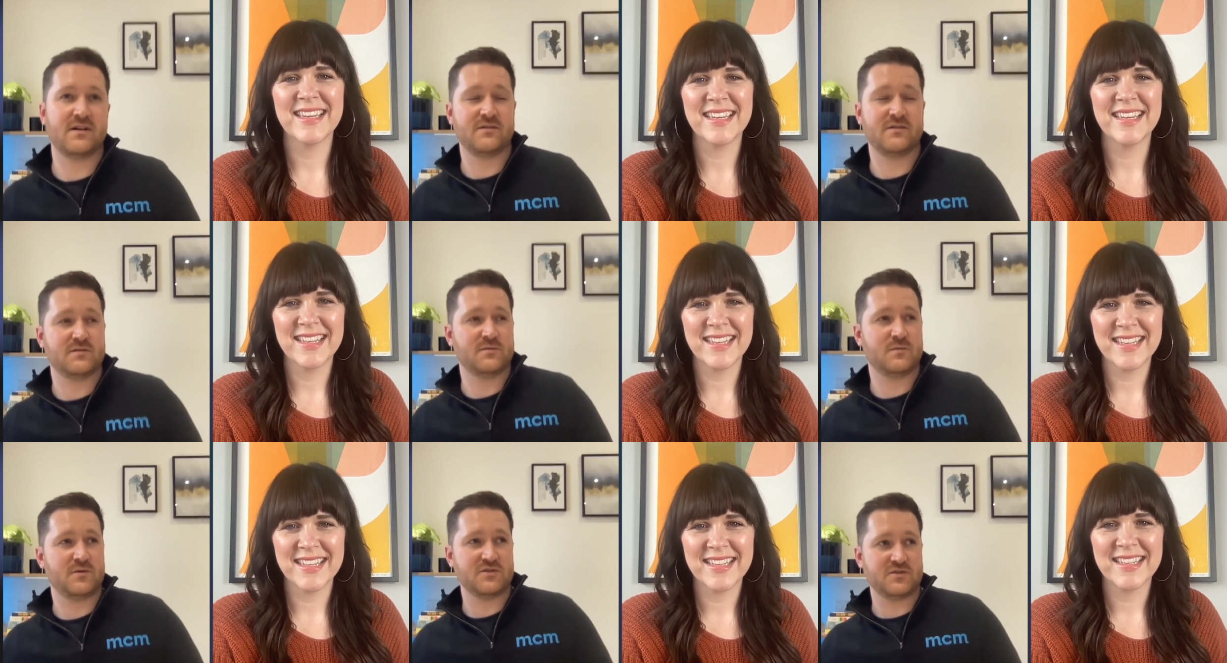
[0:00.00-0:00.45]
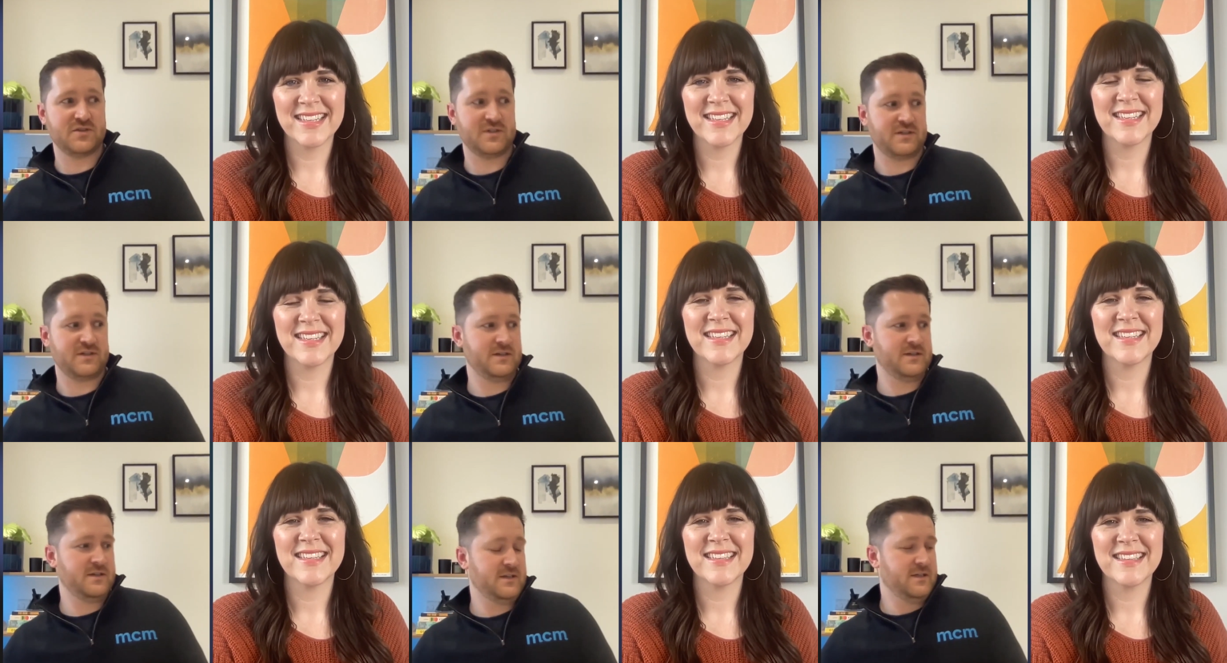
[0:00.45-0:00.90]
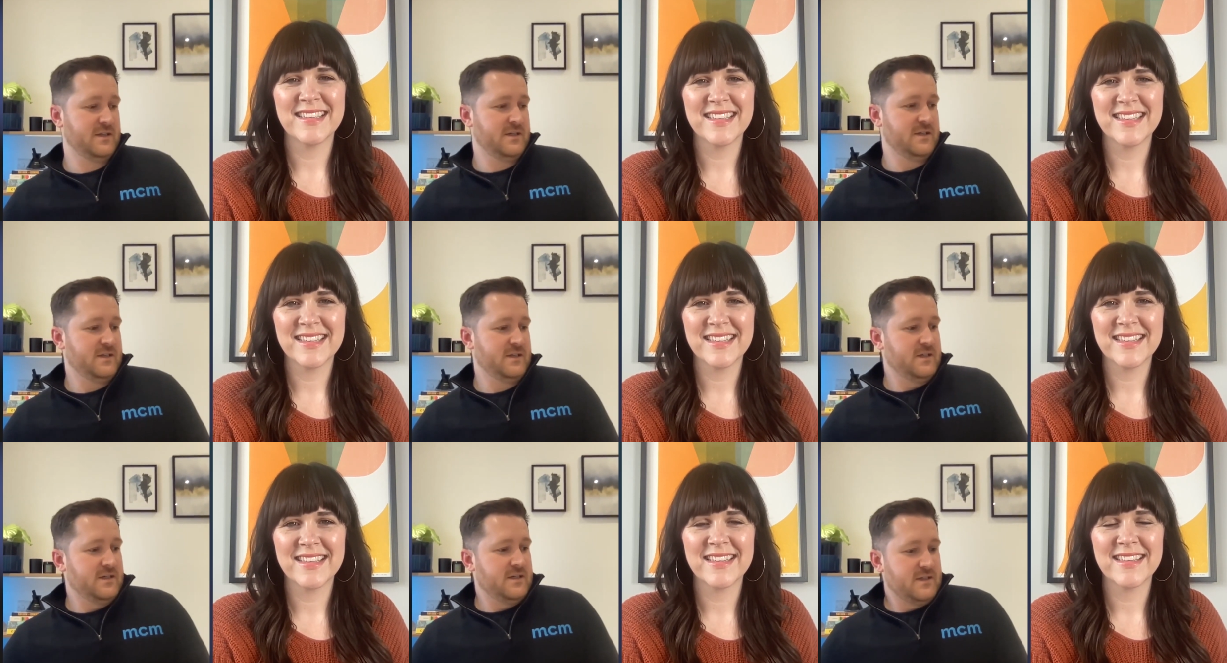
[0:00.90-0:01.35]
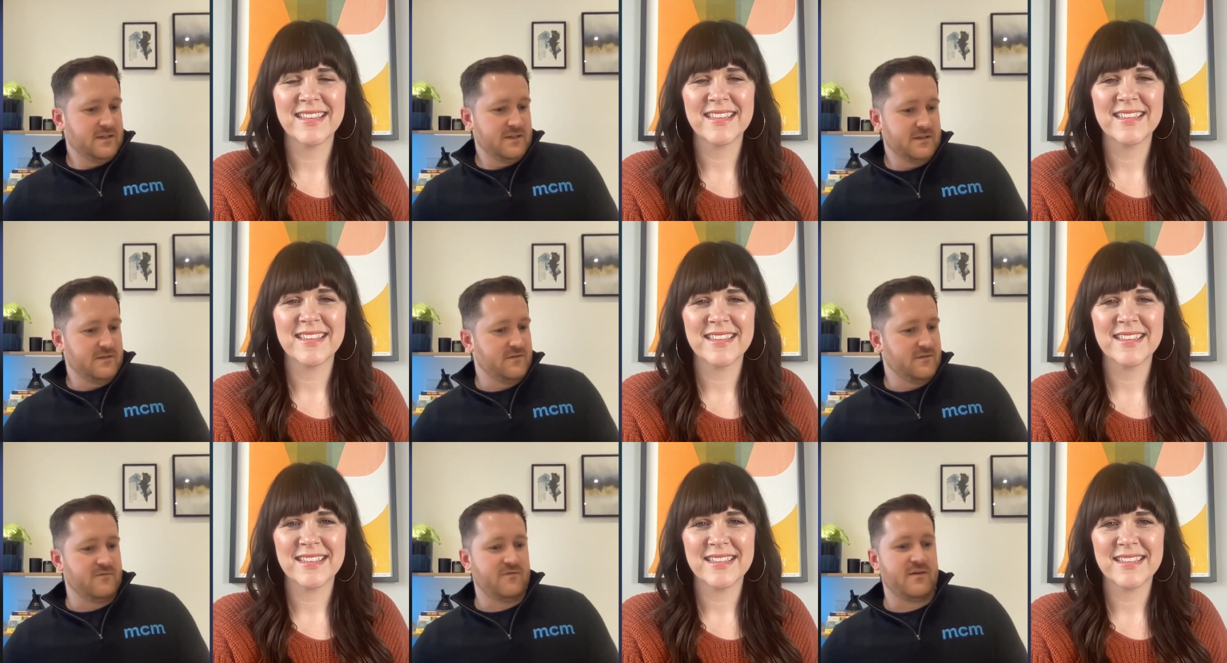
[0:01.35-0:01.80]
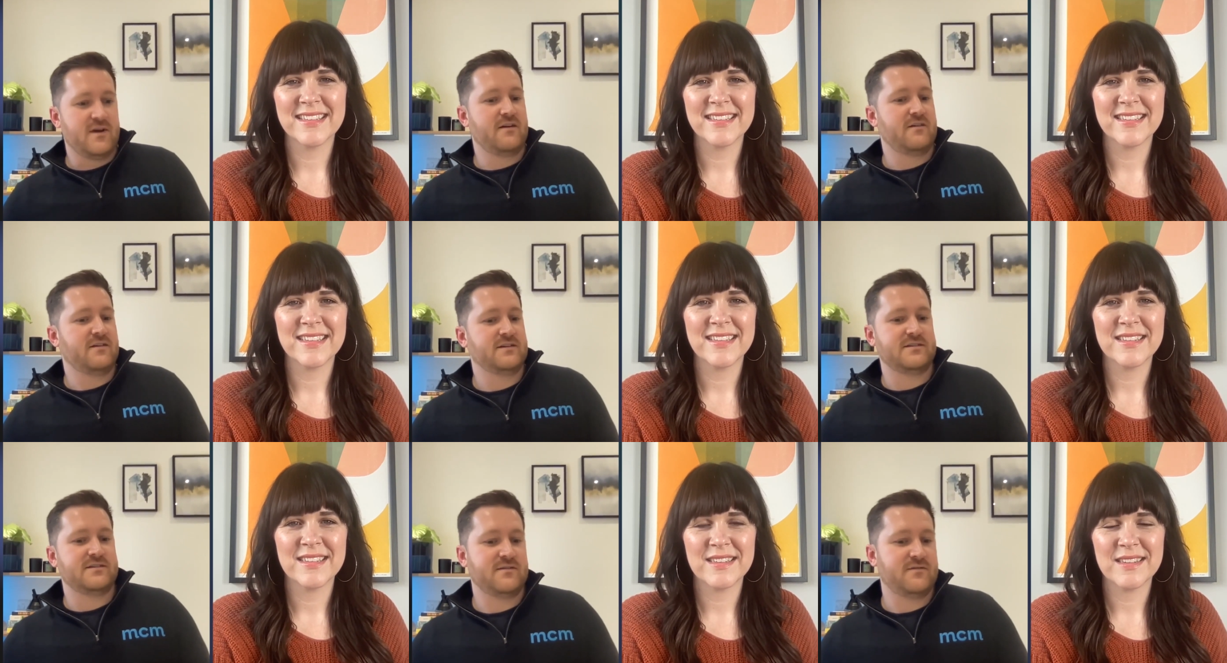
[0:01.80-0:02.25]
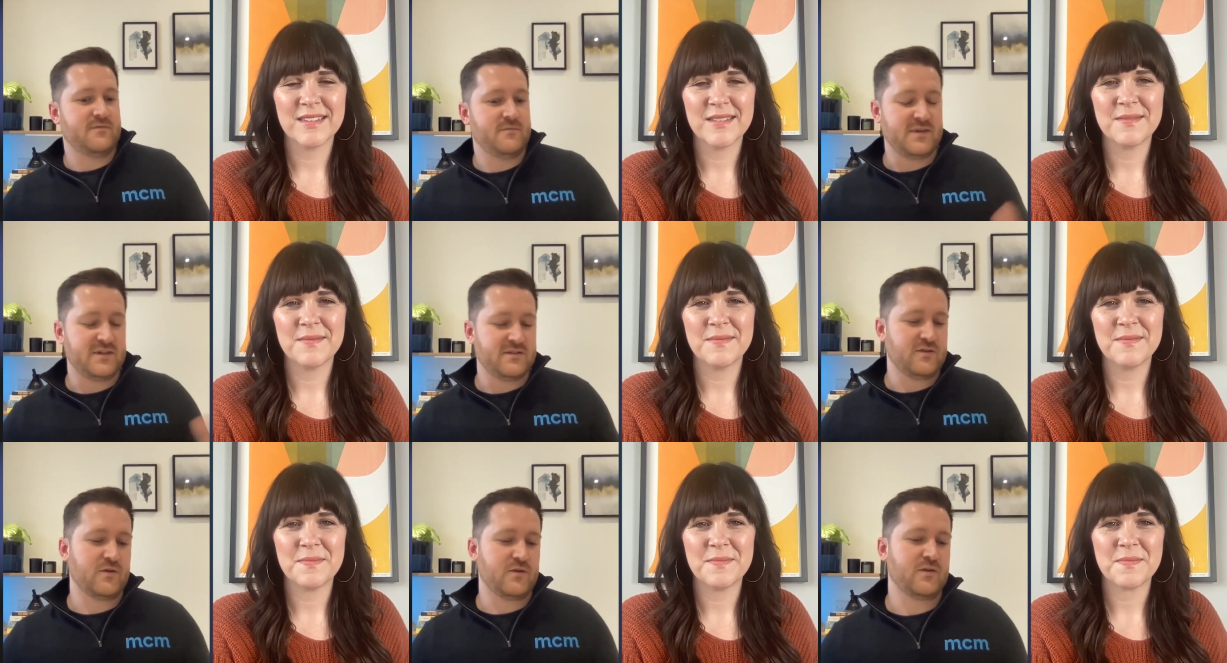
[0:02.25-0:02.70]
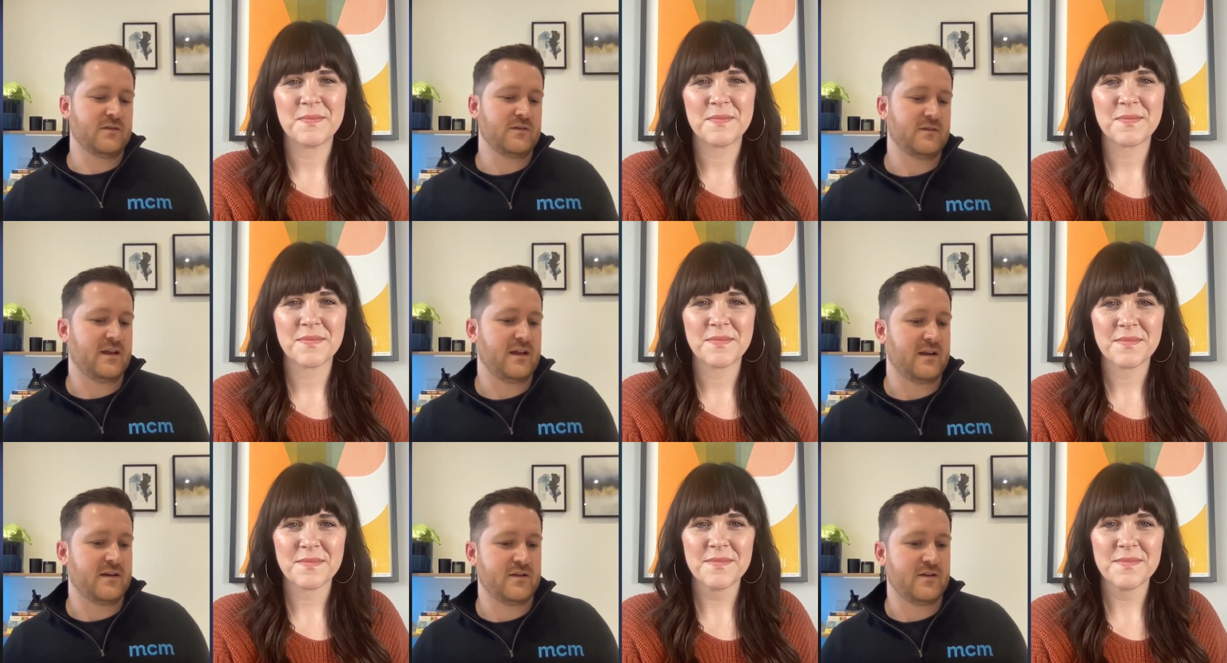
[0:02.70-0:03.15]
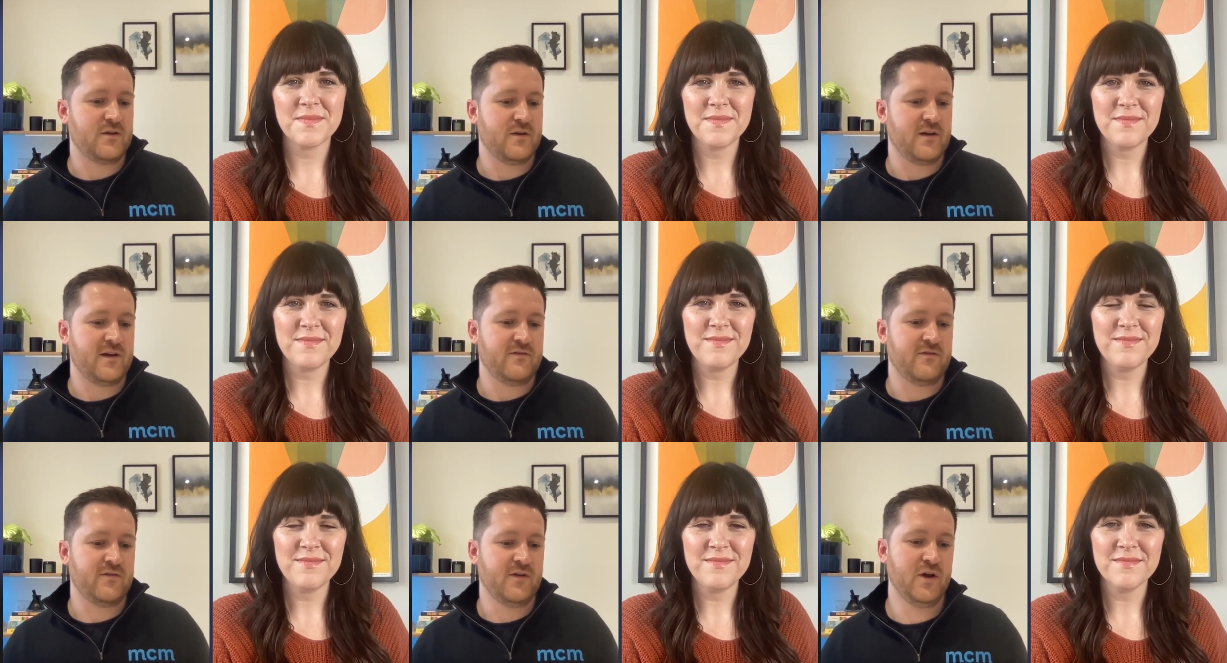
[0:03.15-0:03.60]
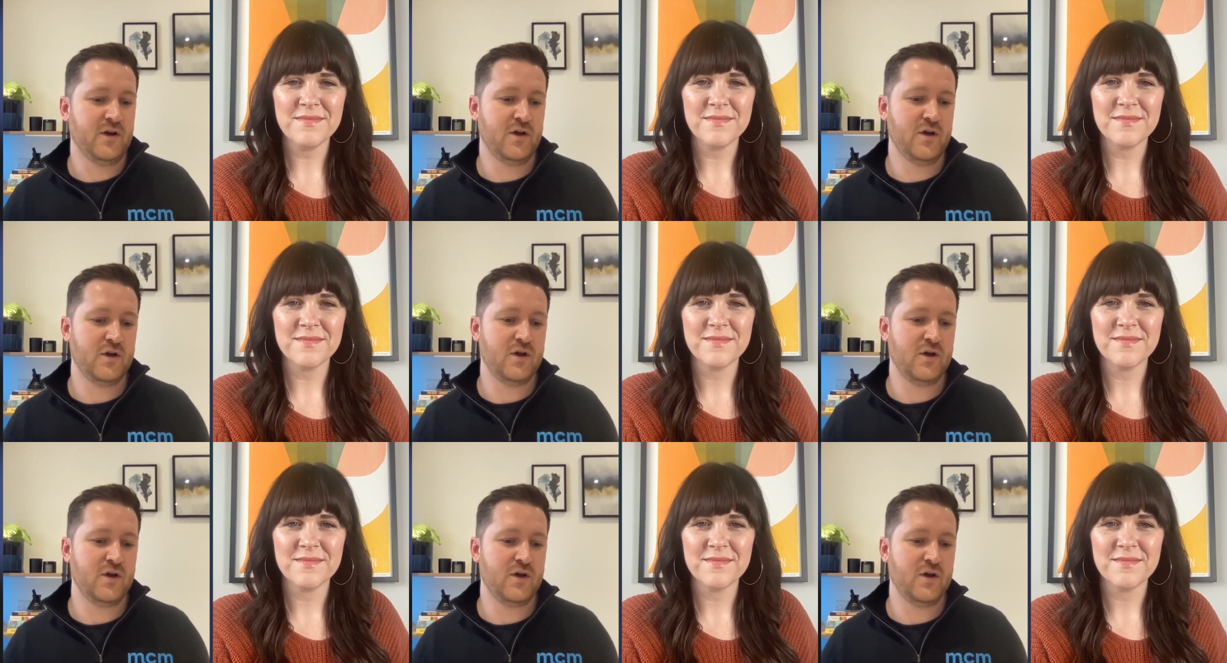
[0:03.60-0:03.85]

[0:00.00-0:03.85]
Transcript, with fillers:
Speaker 1: night i was watching various different bits of content and you have